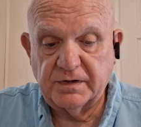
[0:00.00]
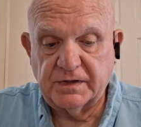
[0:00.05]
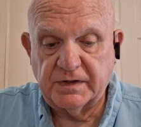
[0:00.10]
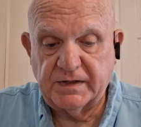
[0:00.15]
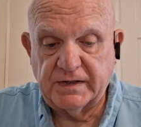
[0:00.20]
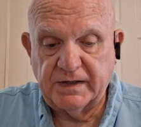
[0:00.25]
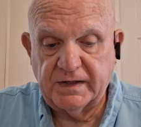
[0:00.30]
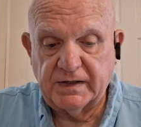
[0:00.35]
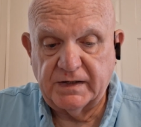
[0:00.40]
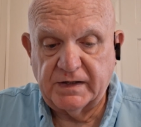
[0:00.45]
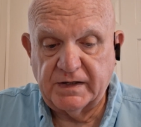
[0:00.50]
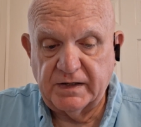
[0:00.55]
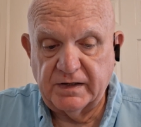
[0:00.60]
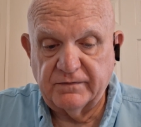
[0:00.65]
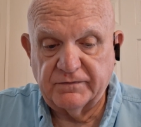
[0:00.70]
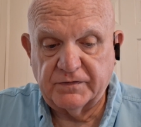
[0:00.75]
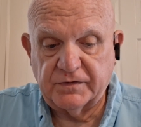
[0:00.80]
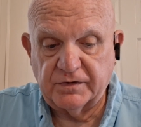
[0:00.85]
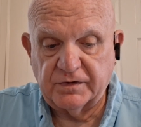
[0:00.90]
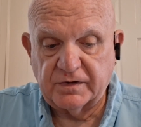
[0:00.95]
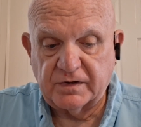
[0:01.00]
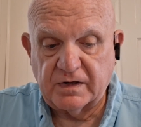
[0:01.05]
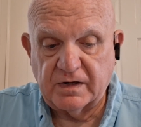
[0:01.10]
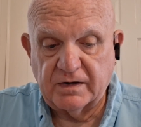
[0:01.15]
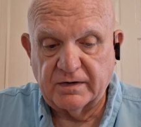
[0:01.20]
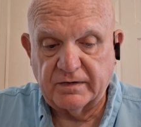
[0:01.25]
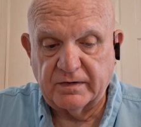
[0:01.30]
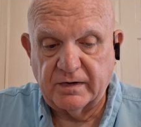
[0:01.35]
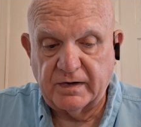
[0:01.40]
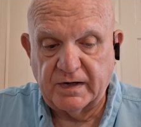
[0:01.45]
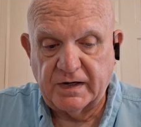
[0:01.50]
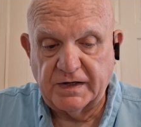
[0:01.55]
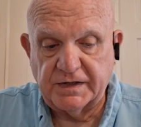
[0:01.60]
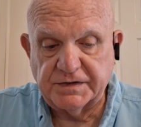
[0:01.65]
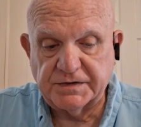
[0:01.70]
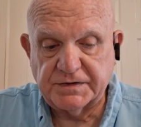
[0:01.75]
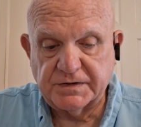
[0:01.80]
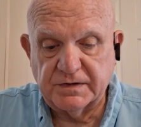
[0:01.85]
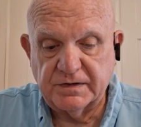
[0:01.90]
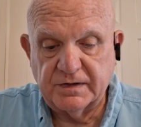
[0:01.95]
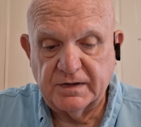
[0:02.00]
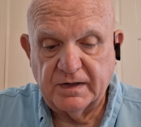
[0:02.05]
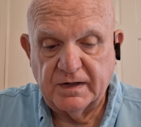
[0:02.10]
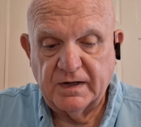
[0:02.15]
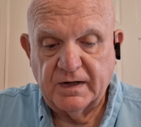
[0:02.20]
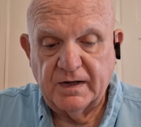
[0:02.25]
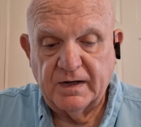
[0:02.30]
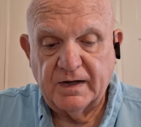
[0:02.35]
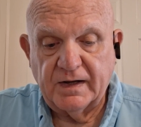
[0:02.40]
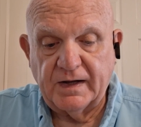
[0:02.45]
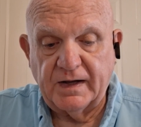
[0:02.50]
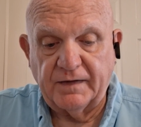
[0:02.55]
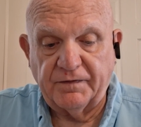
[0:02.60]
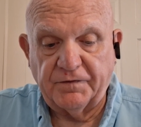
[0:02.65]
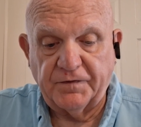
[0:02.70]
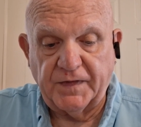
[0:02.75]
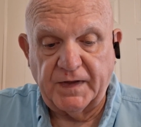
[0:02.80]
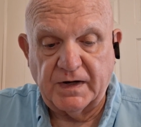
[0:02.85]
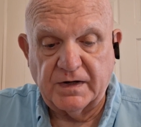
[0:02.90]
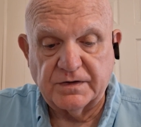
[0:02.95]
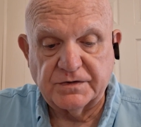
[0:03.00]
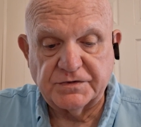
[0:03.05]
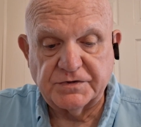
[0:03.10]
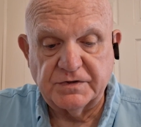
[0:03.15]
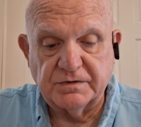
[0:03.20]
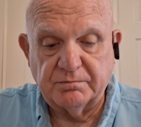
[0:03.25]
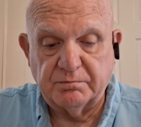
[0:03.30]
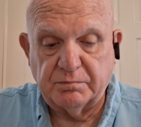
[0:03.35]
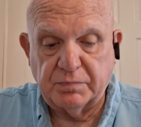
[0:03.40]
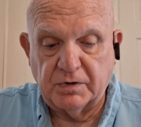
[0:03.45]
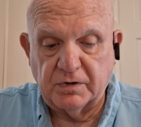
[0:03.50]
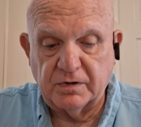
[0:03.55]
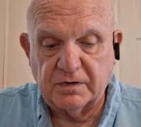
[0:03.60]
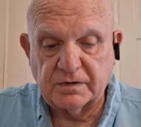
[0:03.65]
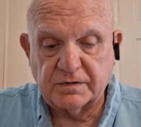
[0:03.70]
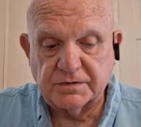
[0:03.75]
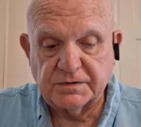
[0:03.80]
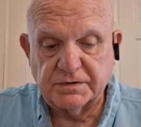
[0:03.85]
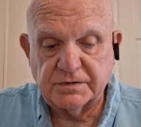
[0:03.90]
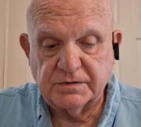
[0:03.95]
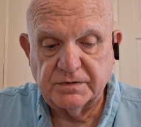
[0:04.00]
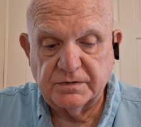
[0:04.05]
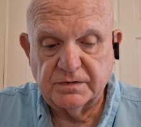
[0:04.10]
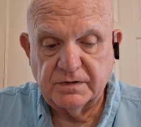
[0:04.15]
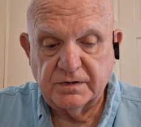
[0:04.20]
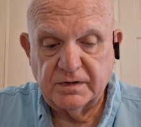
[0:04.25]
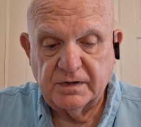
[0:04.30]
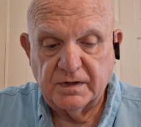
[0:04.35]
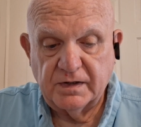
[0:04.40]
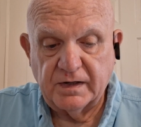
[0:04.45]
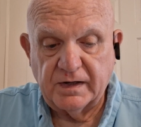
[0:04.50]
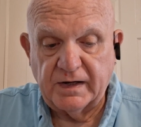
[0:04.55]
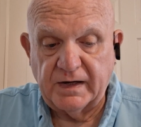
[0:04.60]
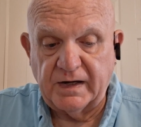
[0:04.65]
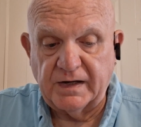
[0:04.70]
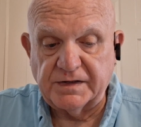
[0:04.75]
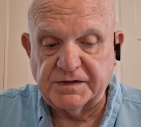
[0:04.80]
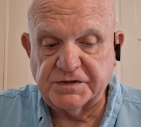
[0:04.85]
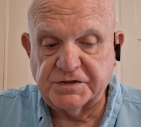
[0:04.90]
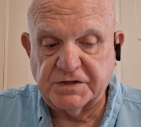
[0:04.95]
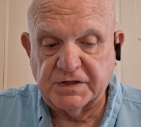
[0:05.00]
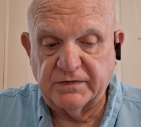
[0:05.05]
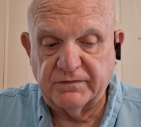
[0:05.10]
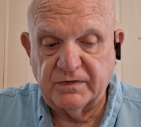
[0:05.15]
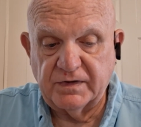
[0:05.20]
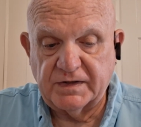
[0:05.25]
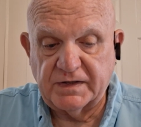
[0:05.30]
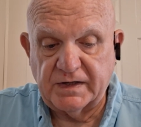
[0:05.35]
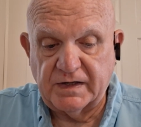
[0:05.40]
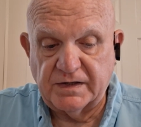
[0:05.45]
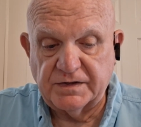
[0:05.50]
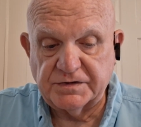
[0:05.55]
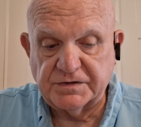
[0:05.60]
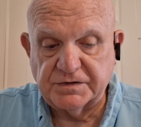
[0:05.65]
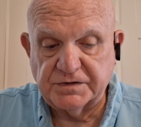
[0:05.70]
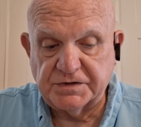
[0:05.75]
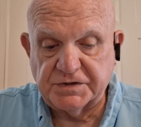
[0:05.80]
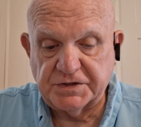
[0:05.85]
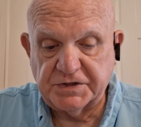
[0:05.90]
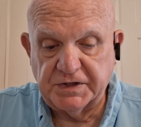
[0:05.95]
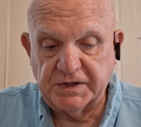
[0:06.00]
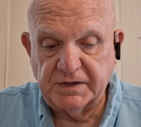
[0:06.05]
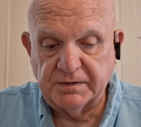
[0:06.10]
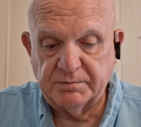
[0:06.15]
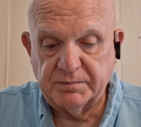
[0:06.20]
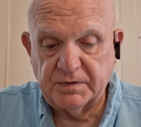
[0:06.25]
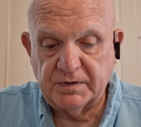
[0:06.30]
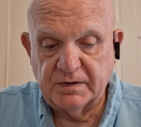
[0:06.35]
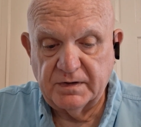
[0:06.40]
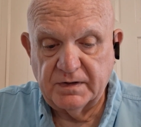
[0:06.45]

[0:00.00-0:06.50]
did give to the congregation a thousand bullocks and seven thousand sheep